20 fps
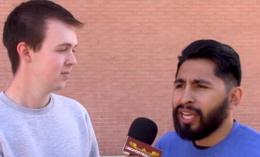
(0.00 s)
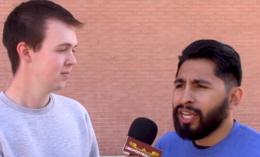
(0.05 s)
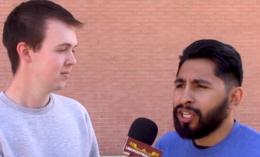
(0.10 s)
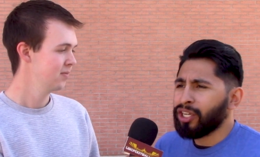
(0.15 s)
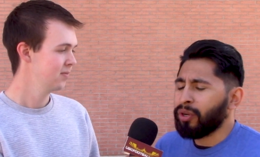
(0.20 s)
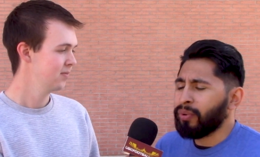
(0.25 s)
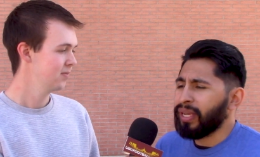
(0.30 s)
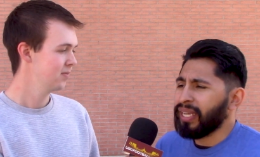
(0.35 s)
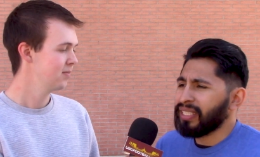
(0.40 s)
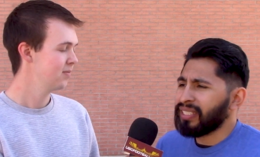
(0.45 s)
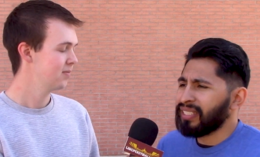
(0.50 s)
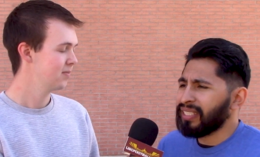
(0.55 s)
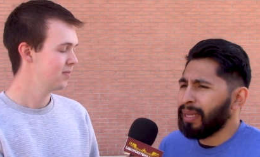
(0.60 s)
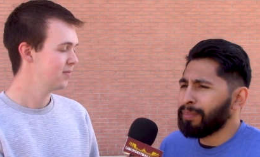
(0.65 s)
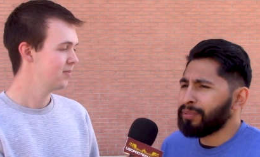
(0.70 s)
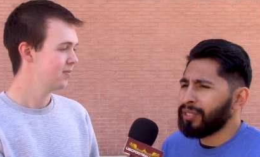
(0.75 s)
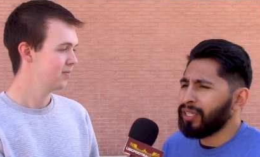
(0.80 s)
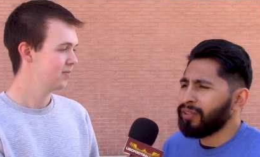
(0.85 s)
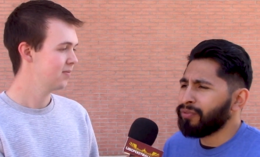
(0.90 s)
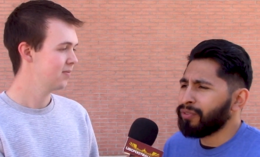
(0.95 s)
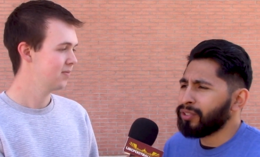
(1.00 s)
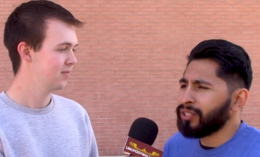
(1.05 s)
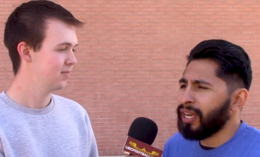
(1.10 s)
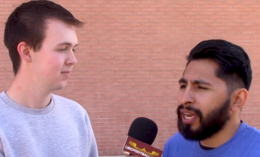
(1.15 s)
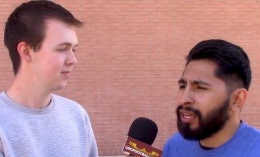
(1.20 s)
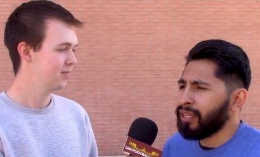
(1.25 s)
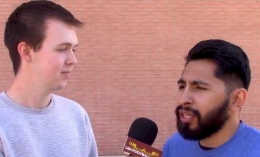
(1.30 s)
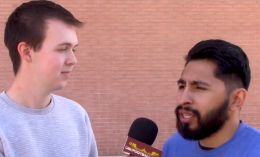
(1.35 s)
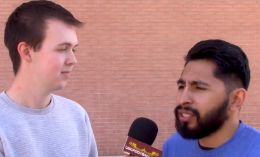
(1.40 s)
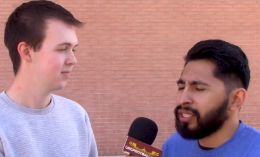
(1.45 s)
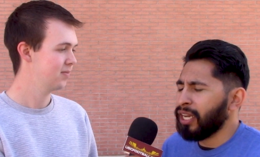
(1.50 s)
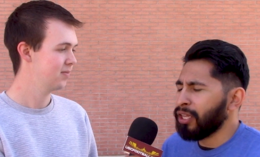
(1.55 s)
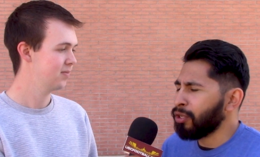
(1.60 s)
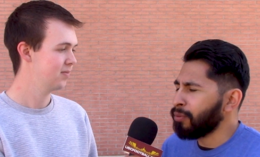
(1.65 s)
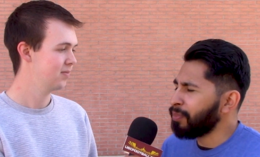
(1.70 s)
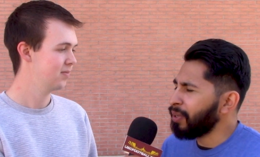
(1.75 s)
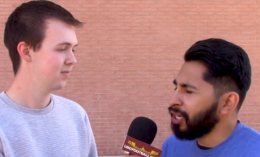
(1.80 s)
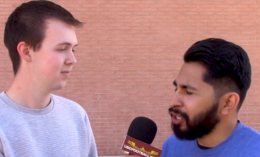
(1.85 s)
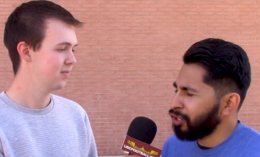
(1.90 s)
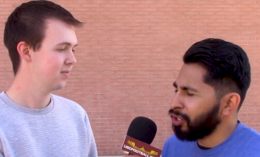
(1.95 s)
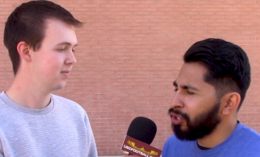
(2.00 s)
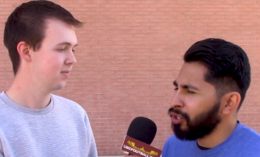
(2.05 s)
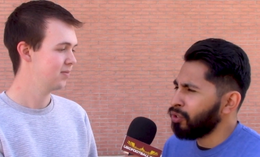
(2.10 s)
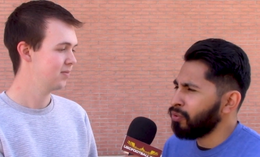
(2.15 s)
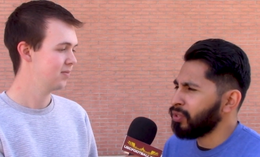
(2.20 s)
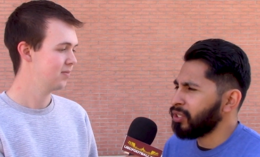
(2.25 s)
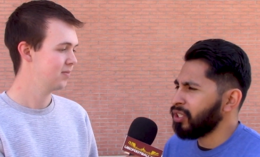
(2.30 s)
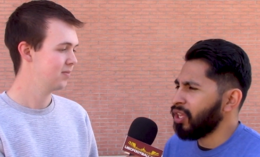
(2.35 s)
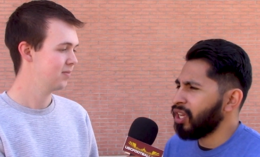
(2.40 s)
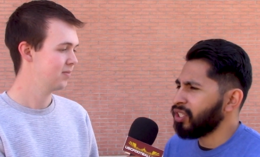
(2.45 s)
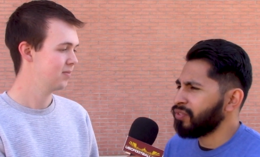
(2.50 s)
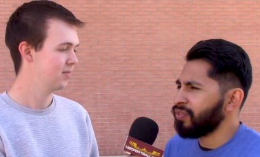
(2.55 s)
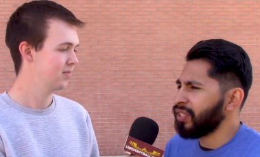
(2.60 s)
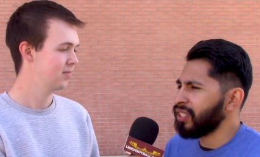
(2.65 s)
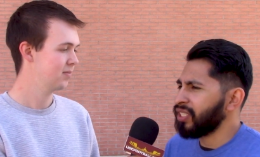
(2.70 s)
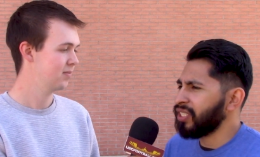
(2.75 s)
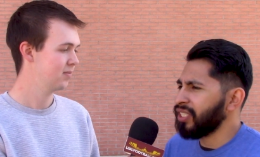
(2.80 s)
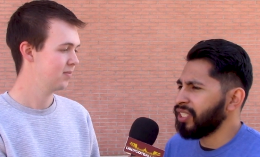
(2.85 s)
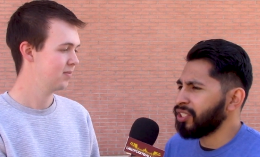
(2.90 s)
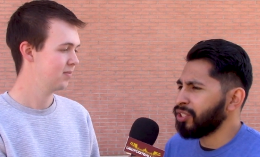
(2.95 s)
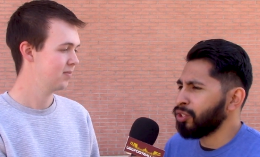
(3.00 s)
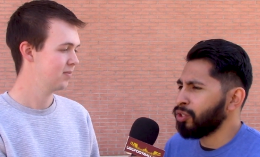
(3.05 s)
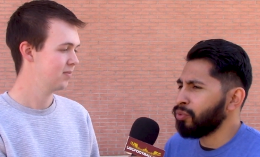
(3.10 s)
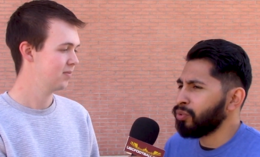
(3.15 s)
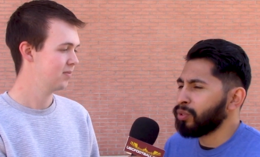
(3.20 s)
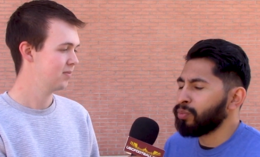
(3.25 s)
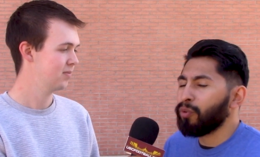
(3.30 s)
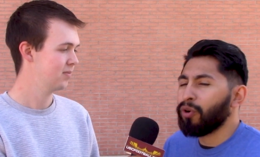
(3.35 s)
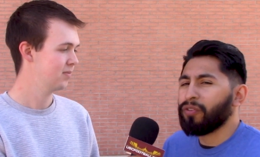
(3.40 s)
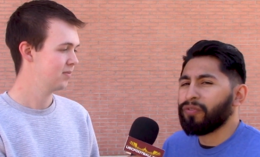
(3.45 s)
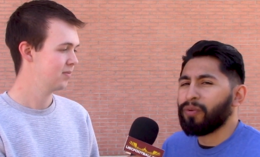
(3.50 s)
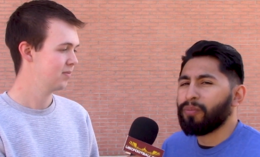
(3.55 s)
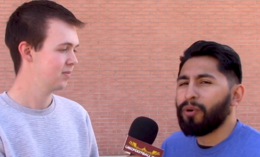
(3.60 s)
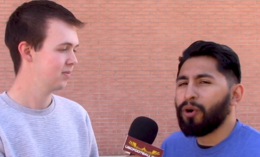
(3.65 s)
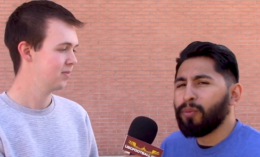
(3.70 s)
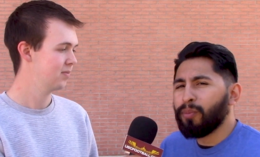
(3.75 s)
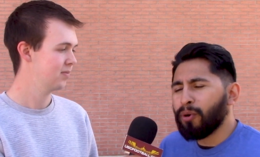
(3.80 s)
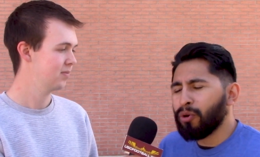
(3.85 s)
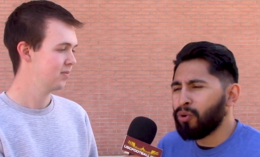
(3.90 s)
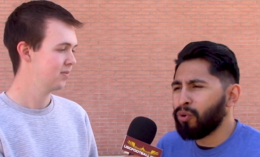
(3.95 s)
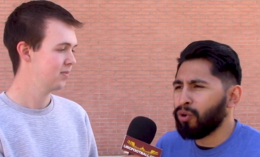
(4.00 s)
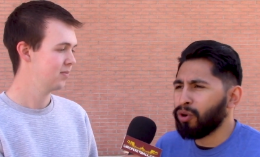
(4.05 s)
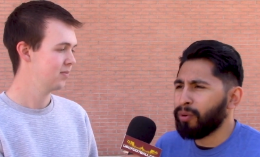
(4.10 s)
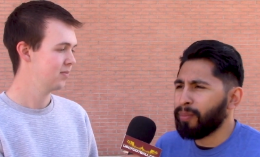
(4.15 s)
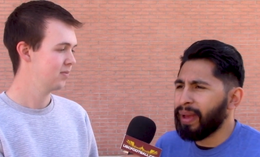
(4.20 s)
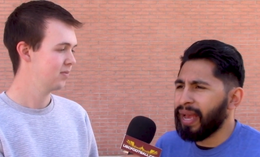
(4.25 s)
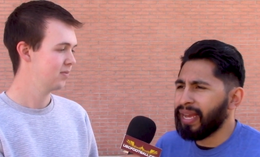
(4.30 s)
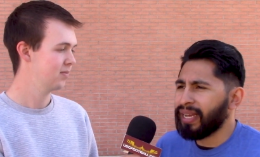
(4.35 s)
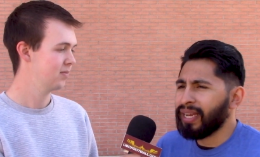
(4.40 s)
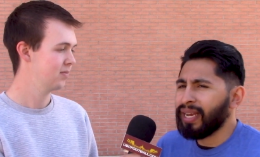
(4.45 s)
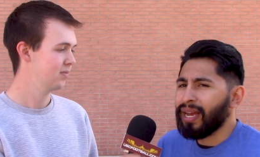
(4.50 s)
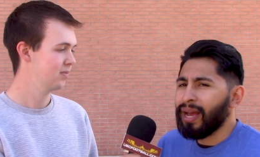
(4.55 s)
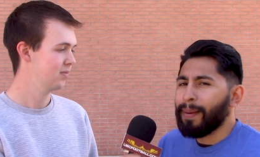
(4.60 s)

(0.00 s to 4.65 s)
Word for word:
Speaker 1: you know, he has stepped in for Tyler Buckner, who was lost for the season, who was more of a mobile quarterback.